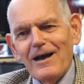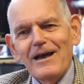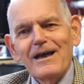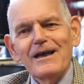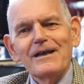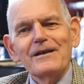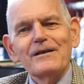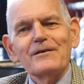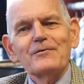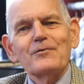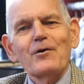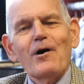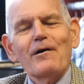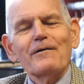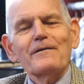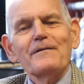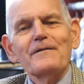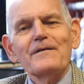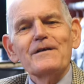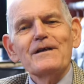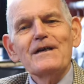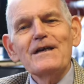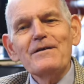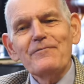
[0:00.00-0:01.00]
you go out
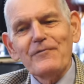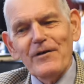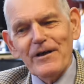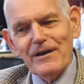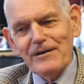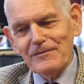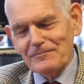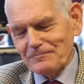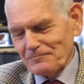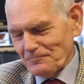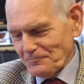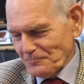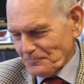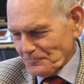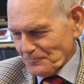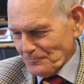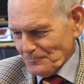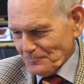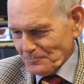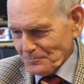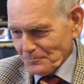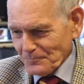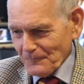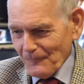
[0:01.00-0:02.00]
in the evening,
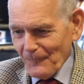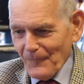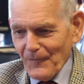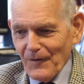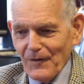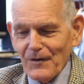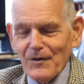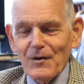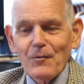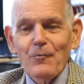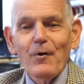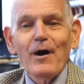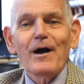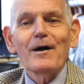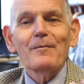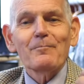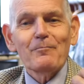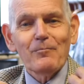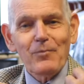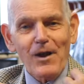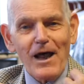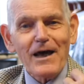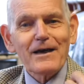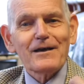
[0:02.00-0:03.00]
you wear
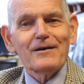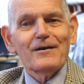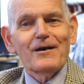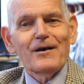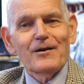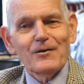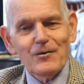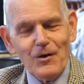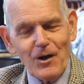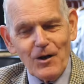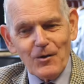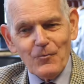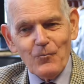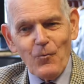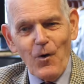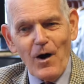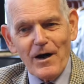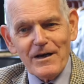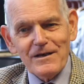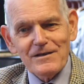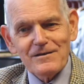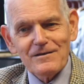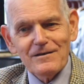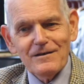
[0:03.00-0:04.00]
black and
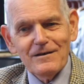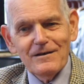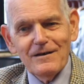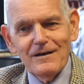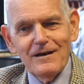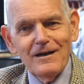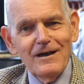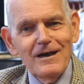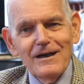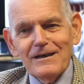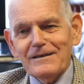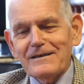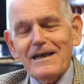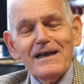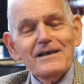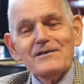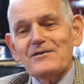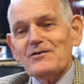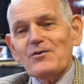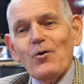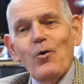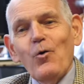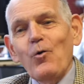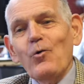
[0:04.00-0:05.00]
white.
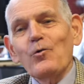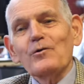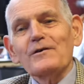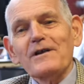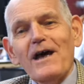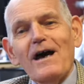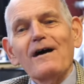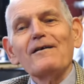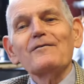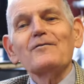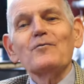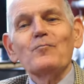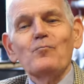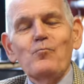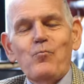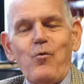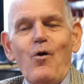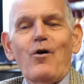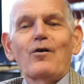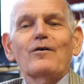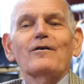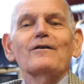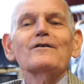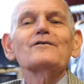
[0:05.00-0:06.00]
That's all down to
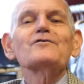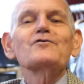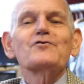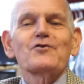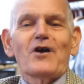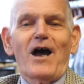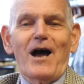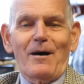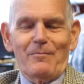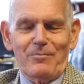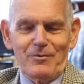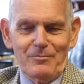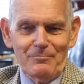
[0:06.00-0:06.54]
one chap,